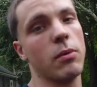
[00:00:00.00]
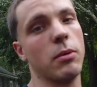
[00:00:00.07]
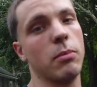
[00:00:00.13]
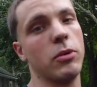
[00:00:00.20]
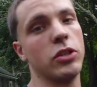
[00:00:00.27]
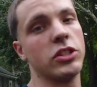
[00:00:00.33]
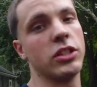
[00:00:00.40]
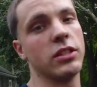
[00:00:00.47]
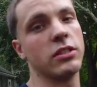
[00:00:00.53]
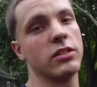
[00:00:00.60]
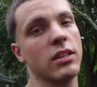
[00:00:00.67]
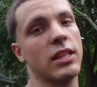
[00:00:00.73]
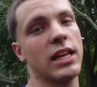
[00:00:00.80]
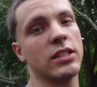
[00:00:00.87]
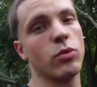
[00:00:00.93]
rubber
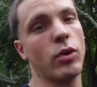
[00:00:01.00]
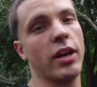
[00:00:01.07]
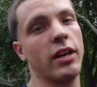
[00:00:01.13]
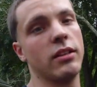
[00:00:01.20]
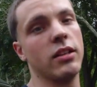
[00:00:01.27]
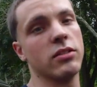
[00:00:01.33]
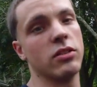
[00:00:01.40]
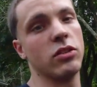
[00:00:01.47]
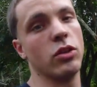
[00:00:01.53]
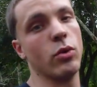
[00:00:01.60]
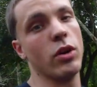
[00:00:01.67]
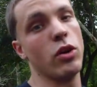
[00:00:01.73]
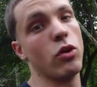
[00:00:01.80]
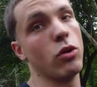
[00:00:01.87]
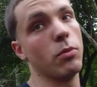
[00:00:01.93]
bushings, and that's why it doesn't
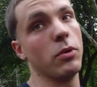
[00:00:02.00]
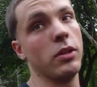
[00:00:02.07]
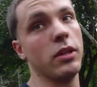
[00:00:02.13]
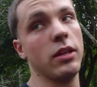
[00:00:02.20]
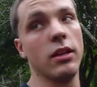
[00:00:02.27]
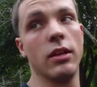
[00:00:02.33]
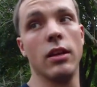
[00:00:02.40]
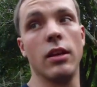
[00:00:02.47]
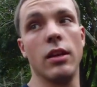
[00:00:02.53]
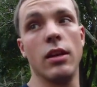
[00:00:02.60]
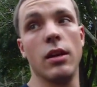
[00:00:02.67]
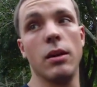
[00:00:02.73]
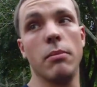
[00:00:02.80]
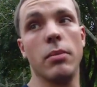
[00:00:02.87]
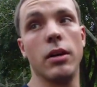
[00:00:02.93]
do it normally.
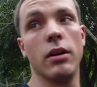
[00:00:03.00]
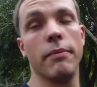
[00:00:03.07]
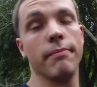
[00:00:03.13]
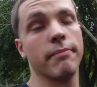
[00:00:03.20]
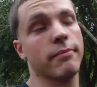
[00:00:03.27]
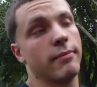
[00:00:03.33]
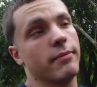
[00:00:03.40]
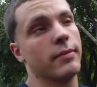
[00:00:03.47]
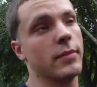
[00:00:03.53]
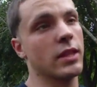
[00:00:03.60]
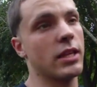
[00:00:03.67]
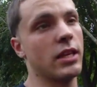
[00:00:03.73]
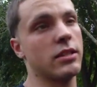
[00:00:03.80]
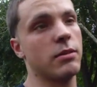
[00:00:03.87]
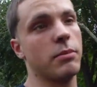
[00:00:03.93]
But
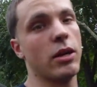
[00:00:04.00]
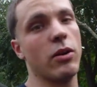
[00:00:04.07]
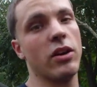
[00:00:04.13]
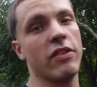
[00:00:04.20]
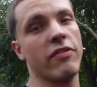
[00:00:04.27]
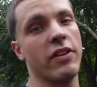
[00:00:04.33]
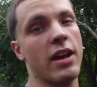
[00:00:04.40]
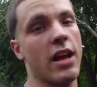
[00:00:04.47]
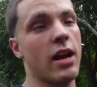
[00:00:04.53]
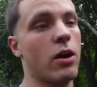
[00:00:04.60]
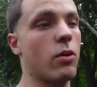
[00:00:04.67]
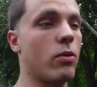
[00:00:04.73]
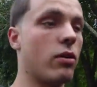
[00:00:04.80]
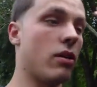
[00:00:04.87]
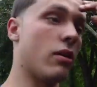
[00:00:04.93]
that's about it for
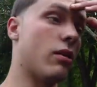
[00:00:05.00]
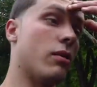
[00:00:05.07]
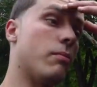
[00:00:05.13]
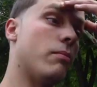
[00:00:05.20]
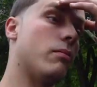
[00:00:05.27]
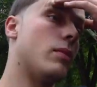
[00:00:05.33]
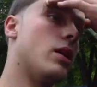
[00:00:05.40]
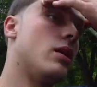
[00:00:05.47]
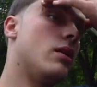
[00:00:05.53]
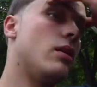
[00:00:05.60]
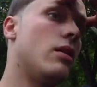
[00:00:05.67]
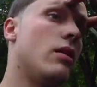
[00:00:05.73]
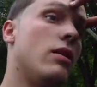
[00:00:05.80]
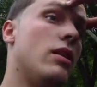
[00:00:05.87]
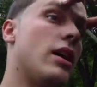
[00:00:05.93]
now. Um,
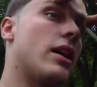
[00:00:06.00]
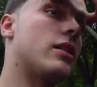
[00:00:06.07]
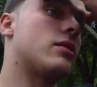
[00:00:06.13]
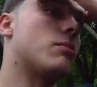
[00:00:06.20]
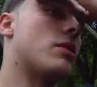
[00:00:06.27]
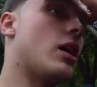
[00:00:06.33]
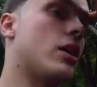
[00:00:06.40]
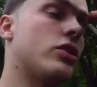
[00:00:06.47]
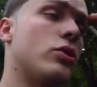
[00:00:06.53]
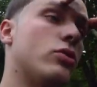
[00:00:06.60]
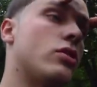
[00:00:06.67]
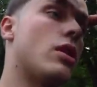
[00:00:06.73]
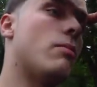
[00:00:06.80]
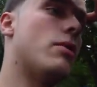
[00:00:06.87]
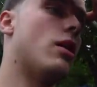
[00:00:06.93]
I got some car
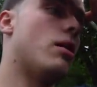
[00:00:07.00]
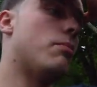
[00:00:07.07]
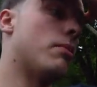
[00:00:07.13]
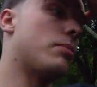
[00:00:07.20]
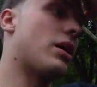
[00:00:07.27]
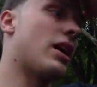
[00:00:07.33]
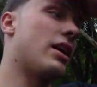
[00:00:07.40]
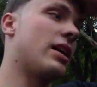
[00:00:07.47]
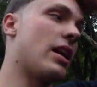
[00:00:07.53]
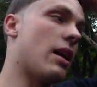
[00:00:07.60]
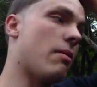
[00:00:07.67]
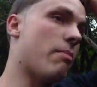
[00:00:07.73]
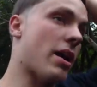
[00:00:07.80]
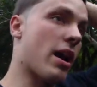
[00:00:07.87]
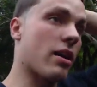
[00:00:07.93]
shows coming up. I'm kind of
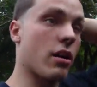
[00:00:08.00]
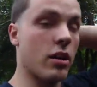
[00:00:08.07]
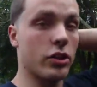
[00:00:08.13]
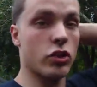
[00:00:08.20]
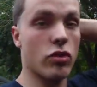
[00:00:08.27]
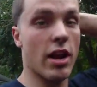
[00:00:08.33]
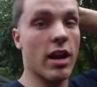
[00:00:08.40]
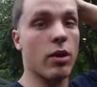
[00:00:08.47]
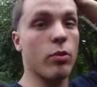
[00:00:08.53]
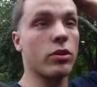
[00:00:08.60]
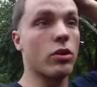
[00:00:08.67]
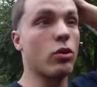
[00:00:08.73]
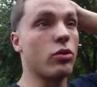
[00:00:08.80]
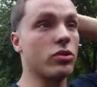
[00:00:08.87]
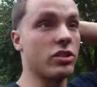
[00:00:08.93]
getting back on track
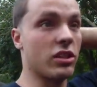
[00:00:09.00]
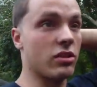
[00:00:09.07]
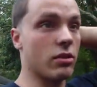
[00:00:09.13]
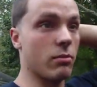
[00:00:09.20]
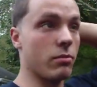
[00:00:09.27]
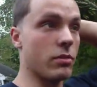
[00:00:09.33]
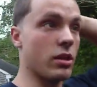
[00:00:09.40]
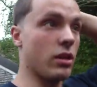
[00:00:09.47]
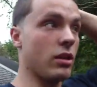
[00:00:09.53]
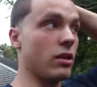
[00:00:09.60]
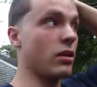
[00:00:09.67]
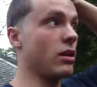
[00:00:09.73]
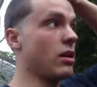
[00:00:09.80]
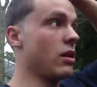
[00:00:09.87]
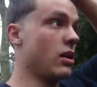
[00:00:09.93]
with the whole system
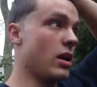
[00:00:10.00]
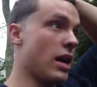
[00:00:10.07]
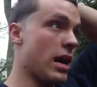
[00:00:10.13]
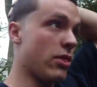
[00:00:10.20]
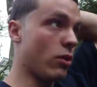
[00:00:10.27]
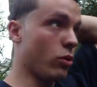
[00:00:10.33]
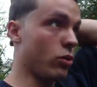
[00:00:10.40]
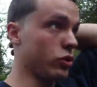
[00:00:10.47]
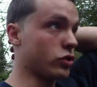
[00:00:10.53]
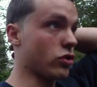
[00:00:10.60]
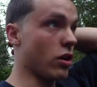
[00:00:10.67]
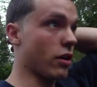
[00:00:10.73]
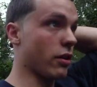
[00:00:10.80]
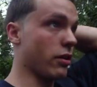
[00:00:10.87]
thing and the whole truck